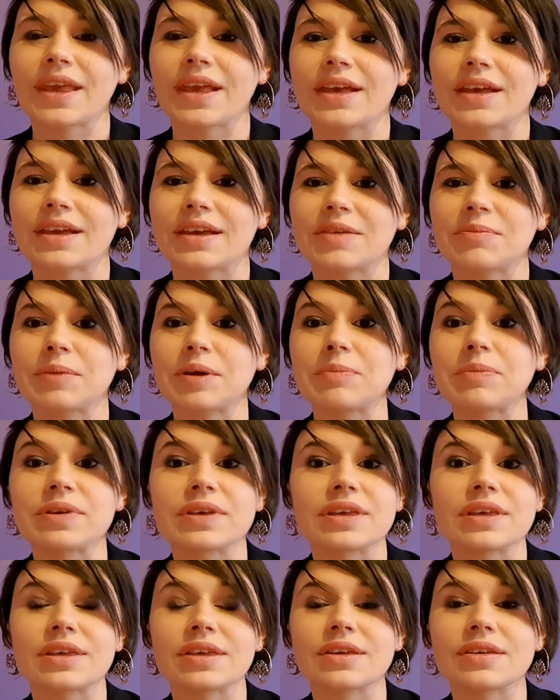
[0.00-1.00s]
uh,
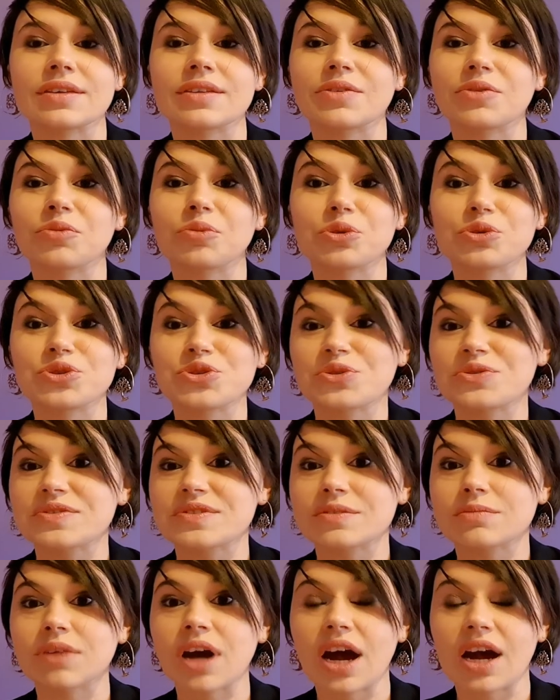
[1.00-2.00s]
maybe you know put you on
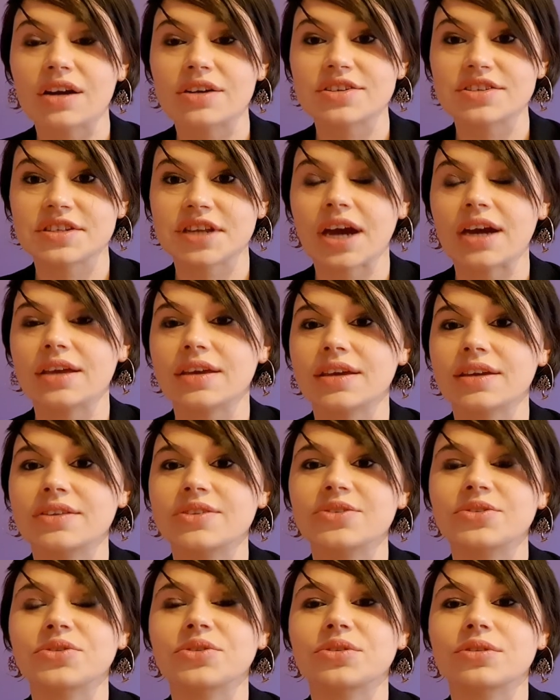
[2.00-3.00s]
some harsh diet
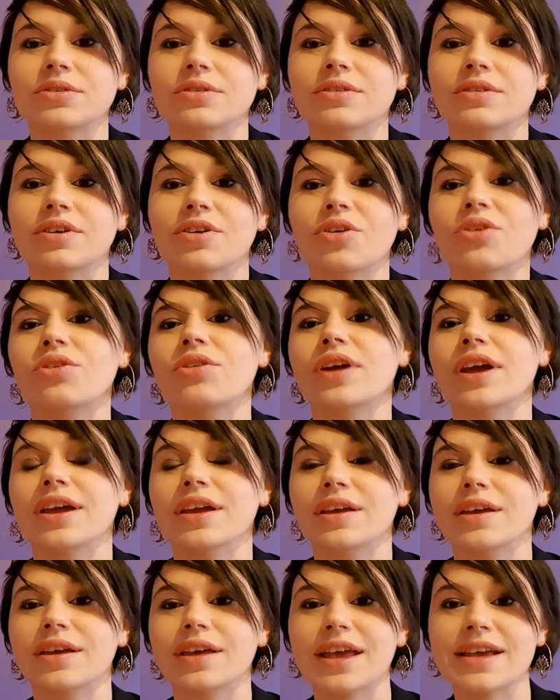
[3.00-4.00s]
or or
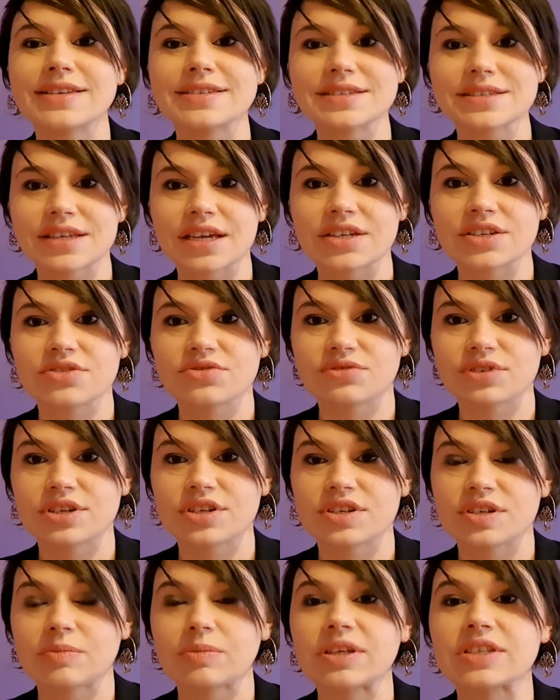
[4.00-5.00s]
uh, exercise
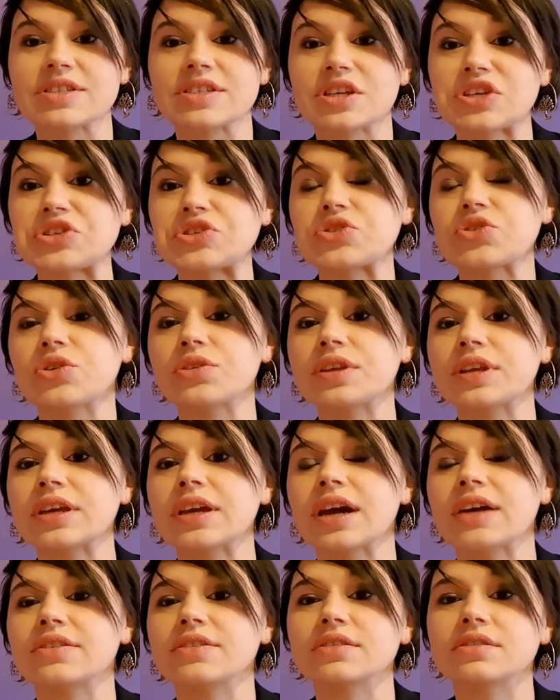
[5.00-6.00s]
regime it's it's nothing
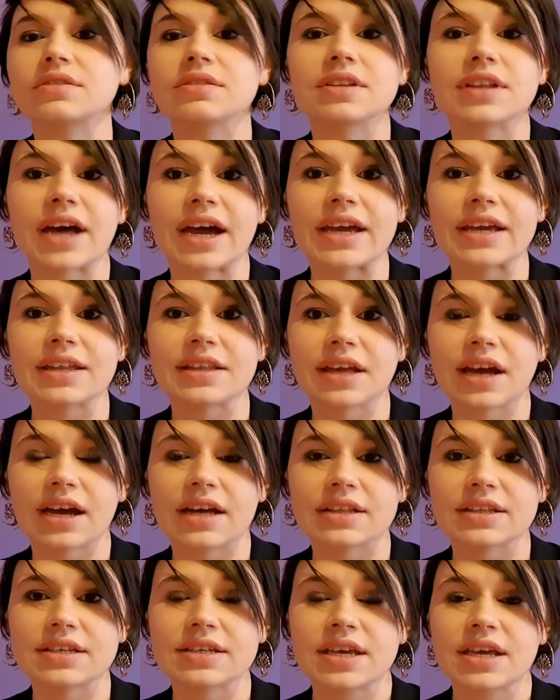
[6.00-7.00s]
at all like
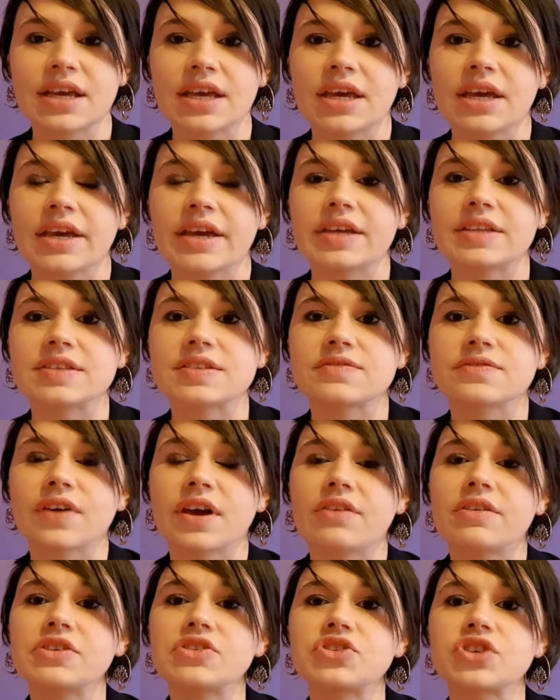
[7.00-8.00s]
that it's
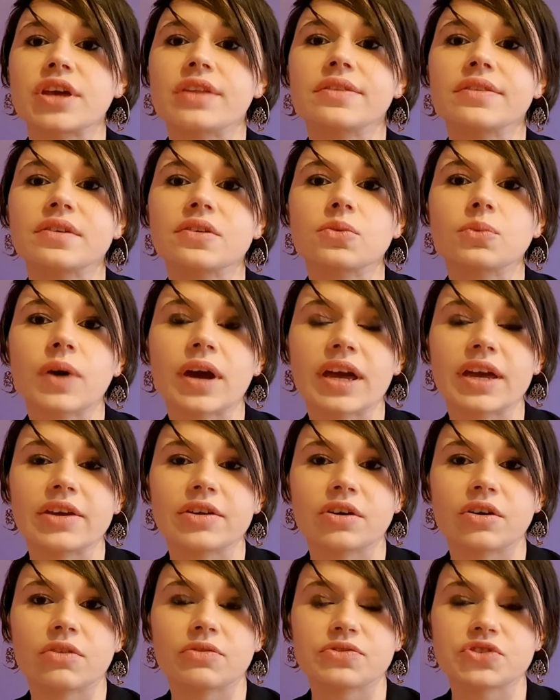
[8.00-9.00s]
very gentle way
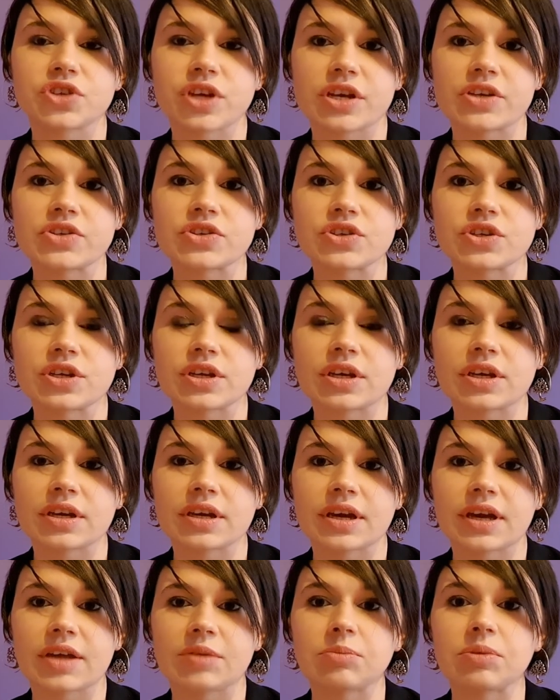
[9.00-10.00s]
of changing
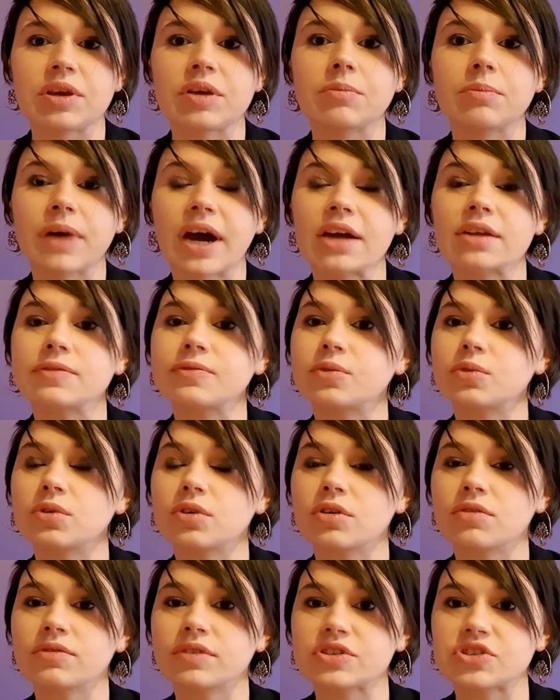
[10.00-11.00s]
and being mindful
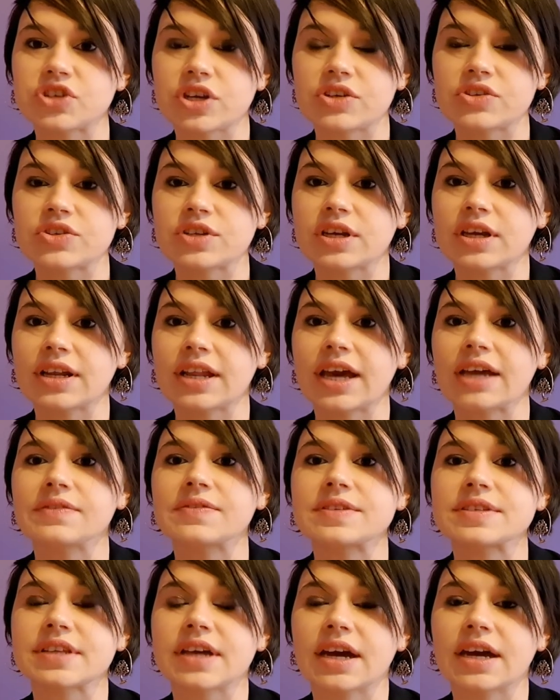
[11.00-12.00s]
of a changing
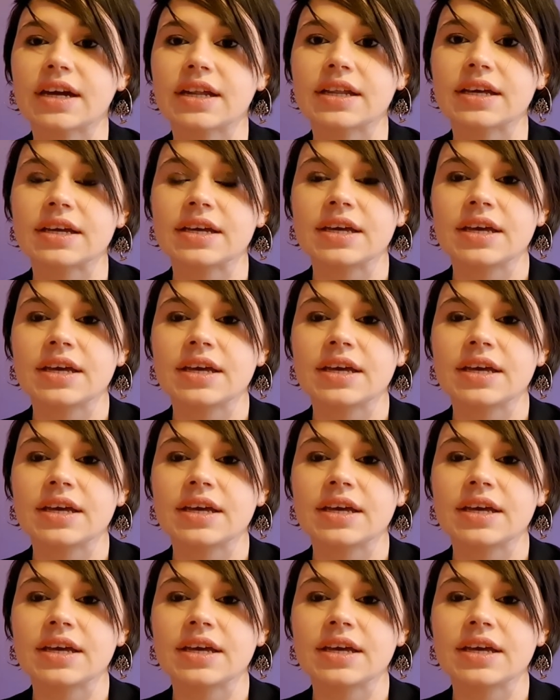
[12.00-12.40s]
lifestyle